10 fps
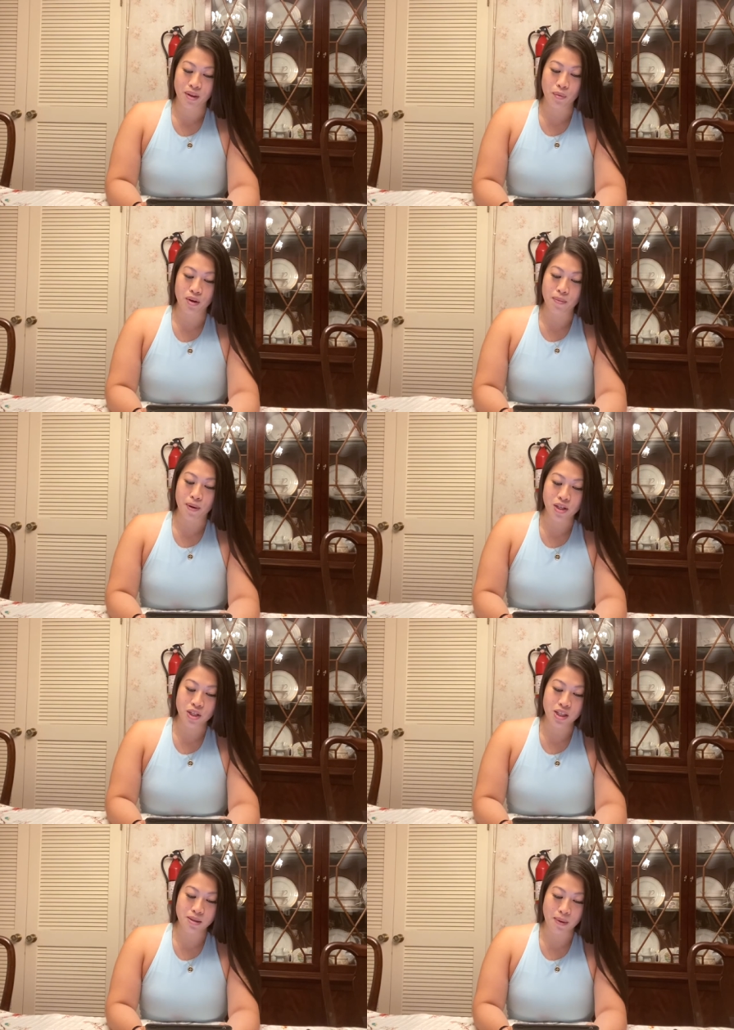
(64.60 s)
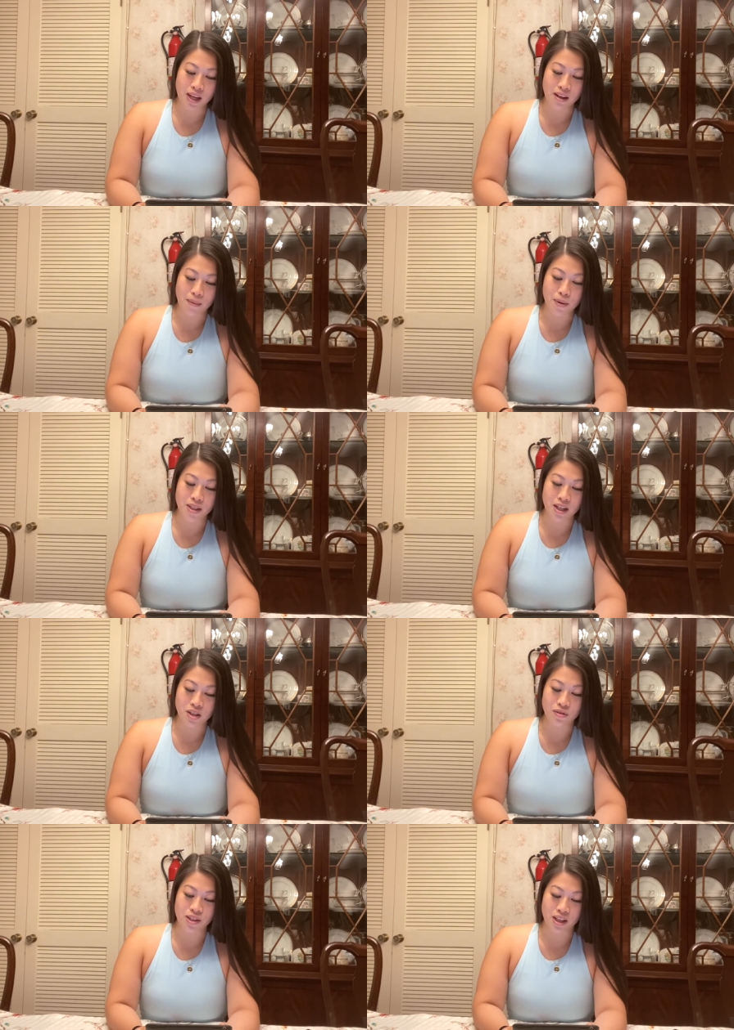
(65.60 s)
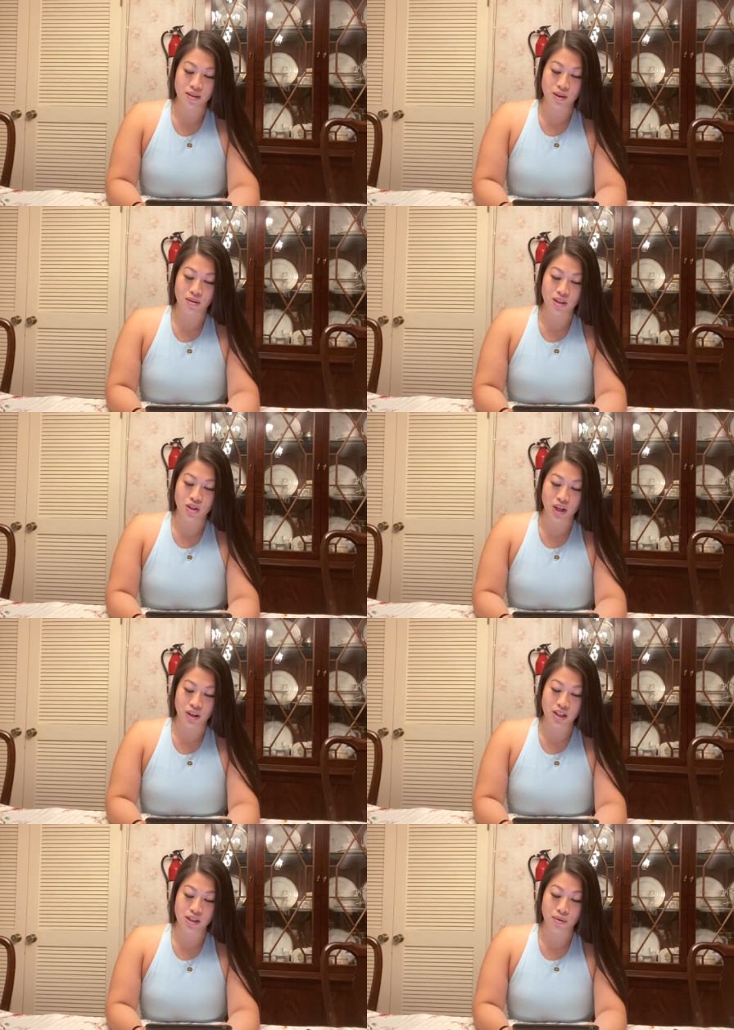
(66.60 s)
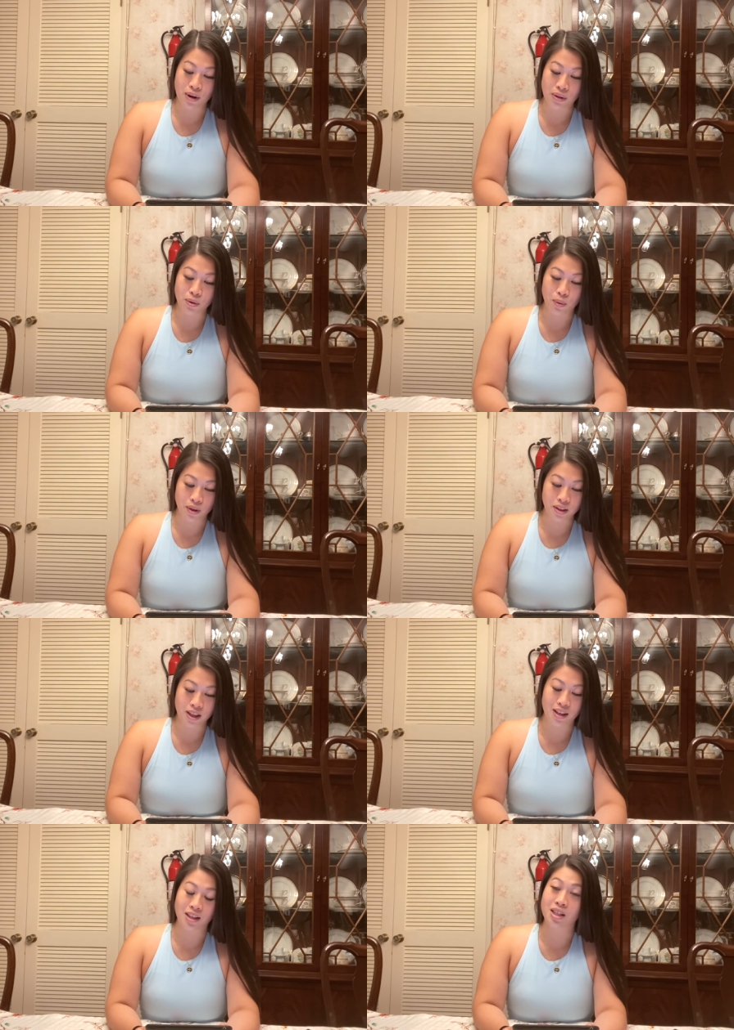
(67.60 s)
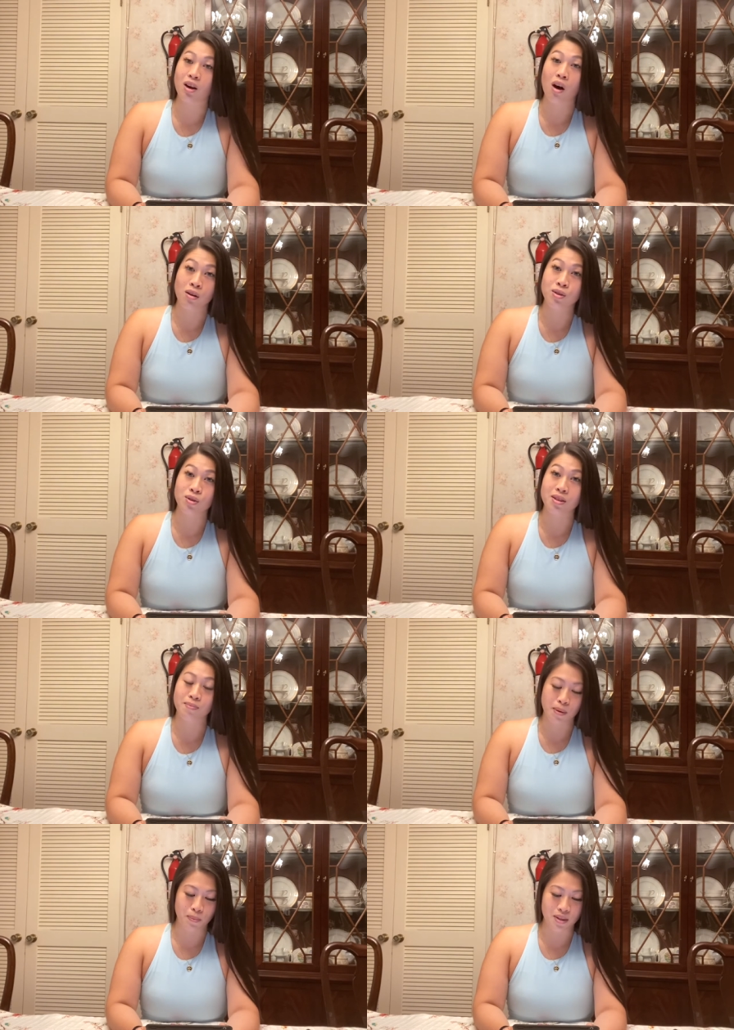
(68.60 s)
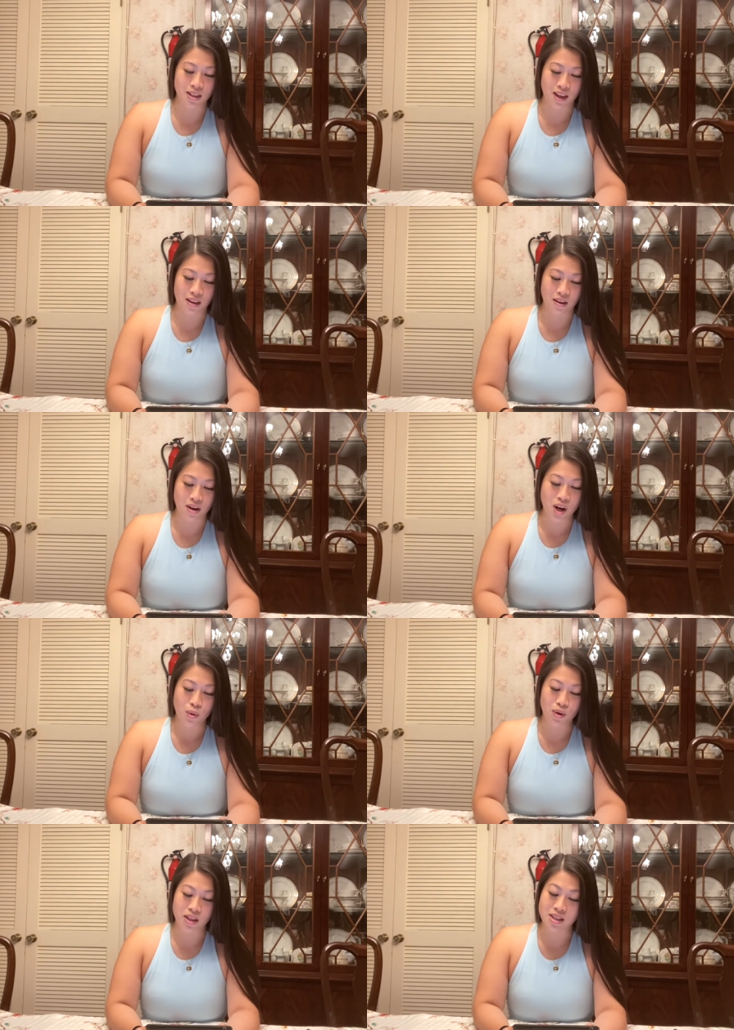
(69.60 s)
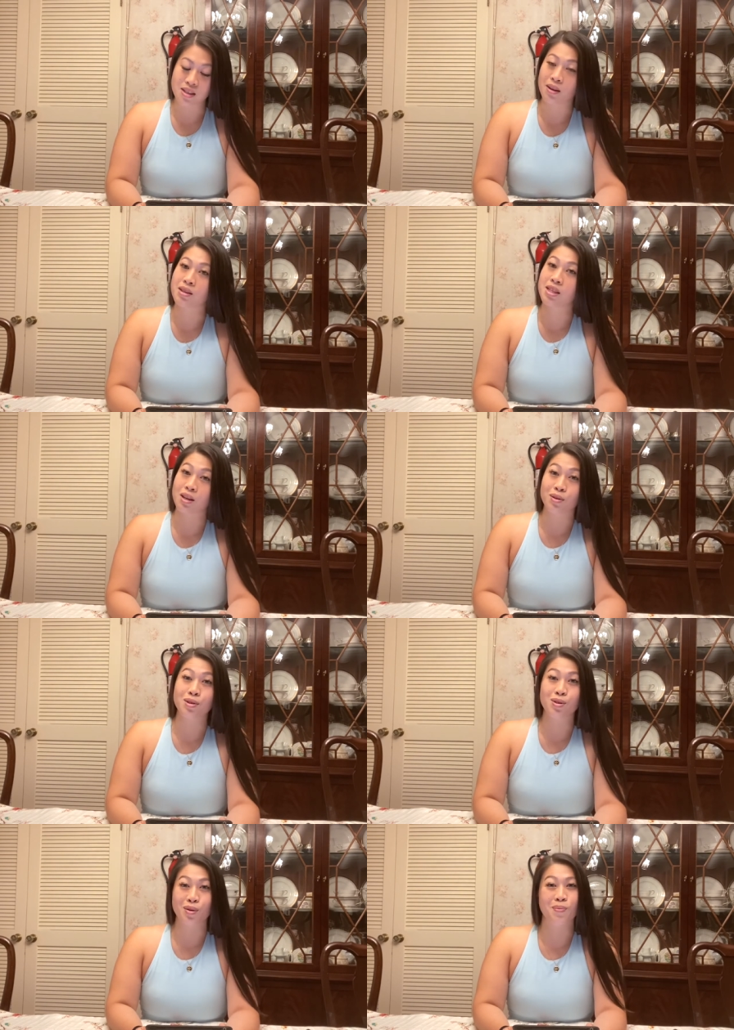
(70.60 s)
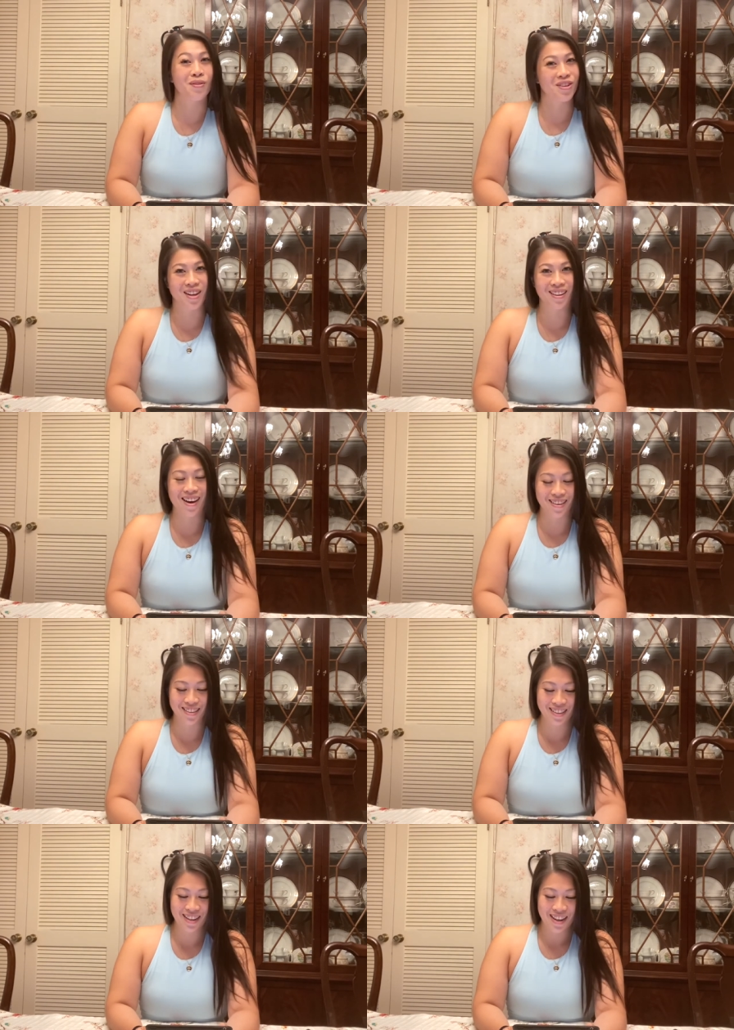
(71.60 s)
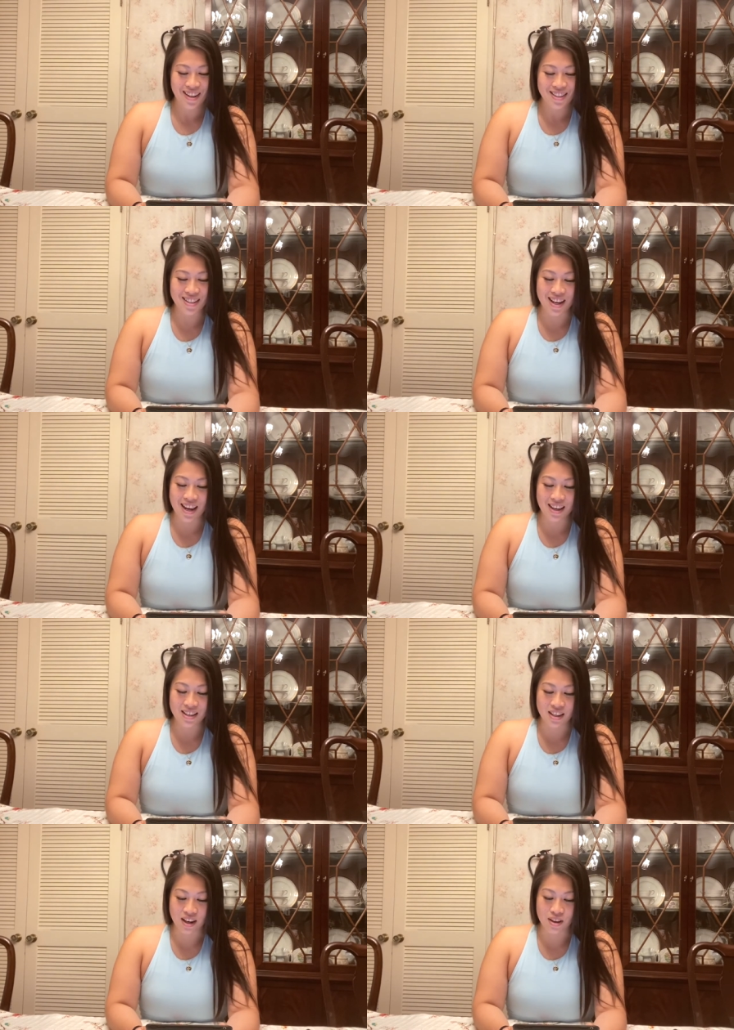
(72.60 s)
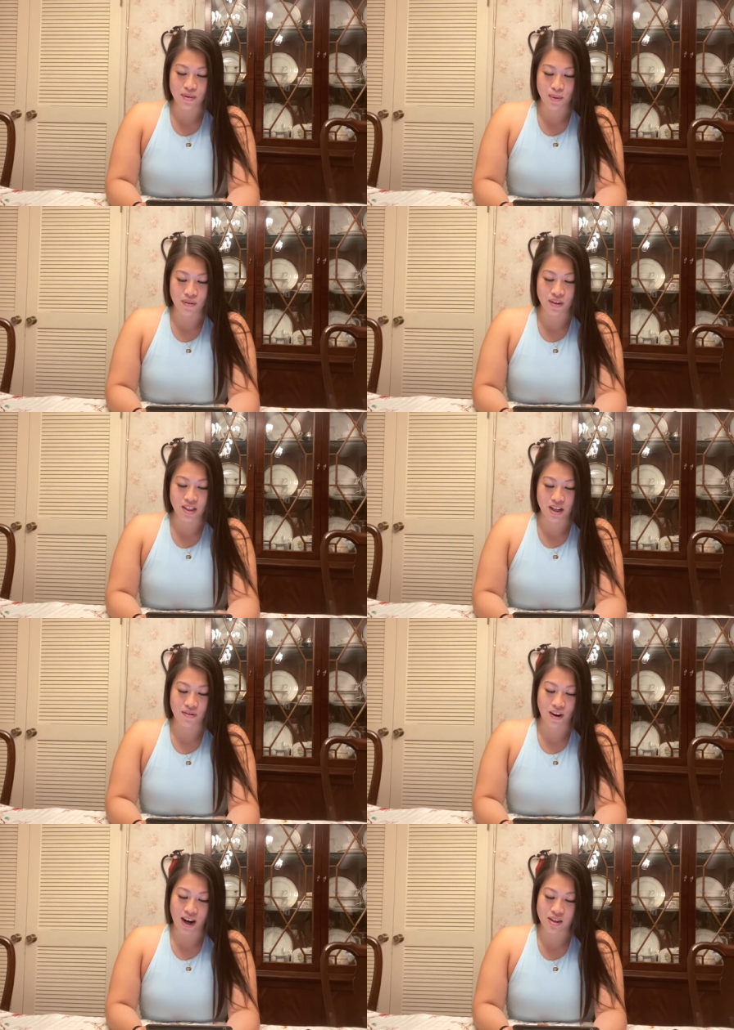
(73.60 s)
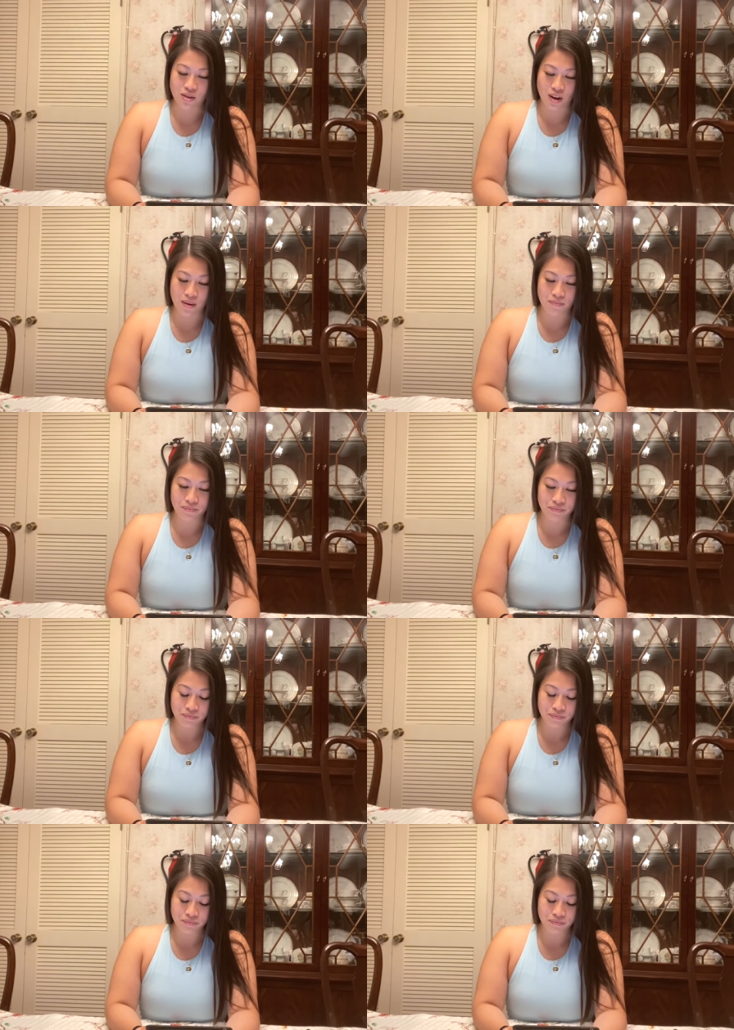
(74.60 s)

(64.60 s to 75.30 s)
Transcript: When a purchase is made, a percentage of sales go to charities around the world, connecting all sorts of people together with a single scoop of vanilla. Today is another perfect day for ice cream.